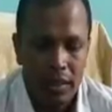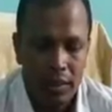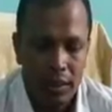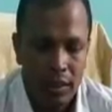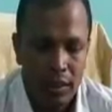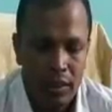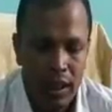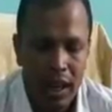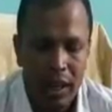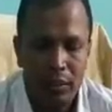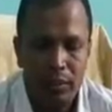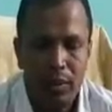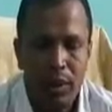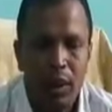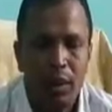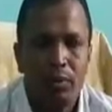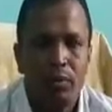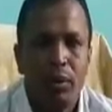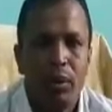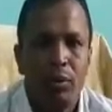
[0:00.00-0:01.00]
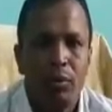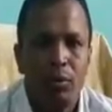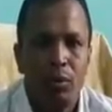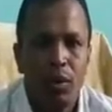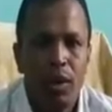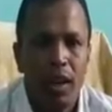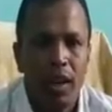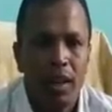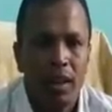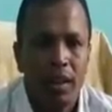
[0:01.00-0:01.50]
So that platform
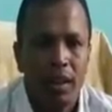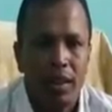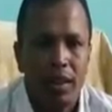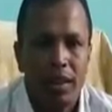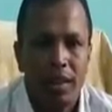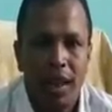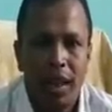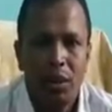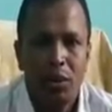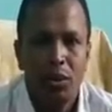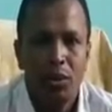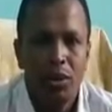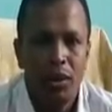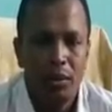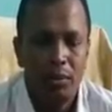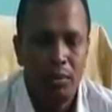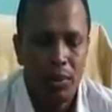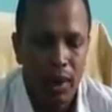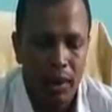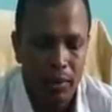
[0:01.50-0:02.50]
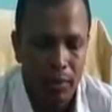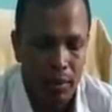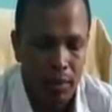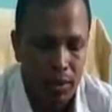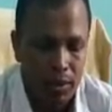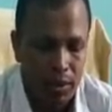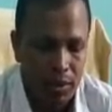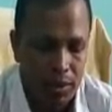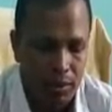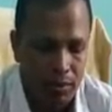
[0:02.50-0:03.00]
we are trying to give them.
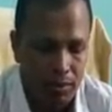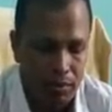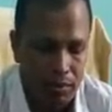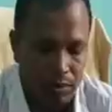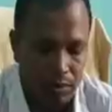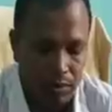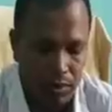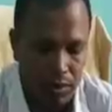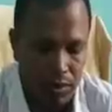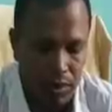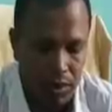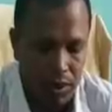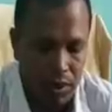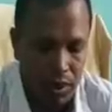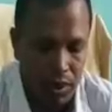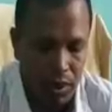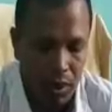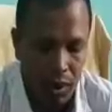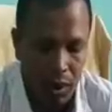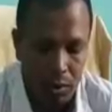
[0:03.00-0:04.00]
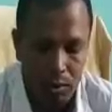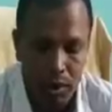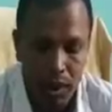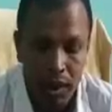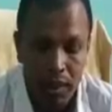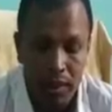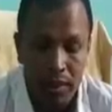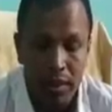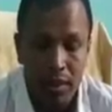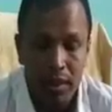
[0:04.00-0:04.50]
So hope
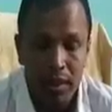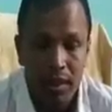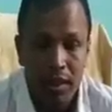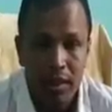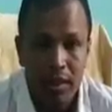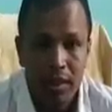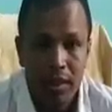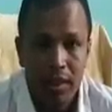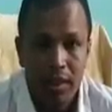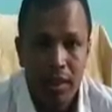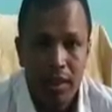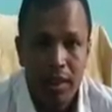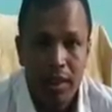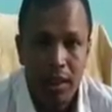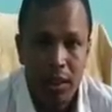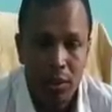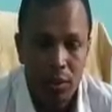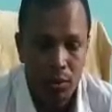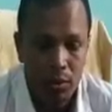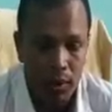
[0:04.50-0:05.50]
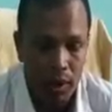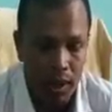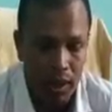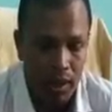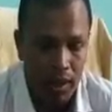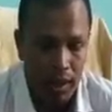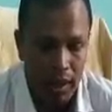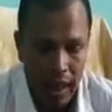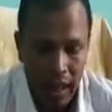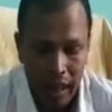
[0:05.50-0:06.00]
that you
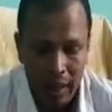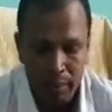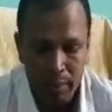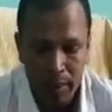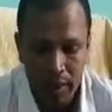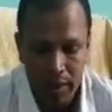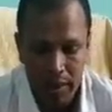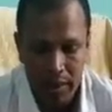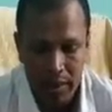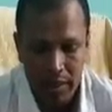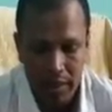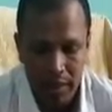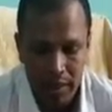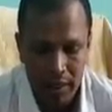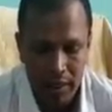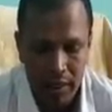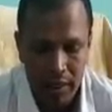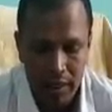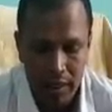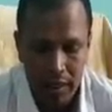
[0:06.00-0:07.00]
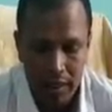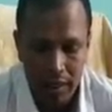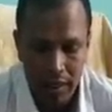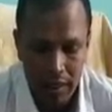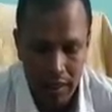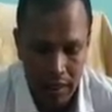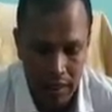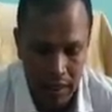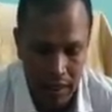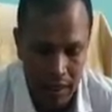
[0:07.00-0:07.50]
will help us
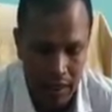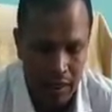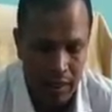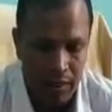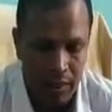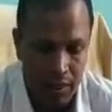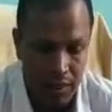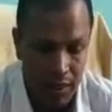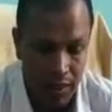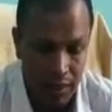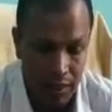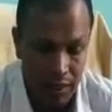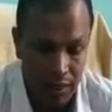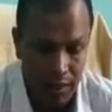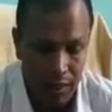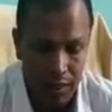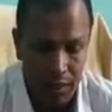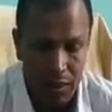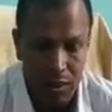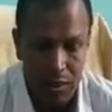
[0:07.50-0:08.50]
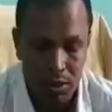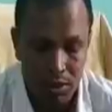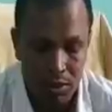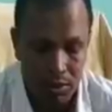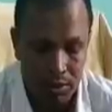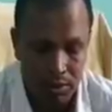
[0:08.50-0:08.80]
in our journey also.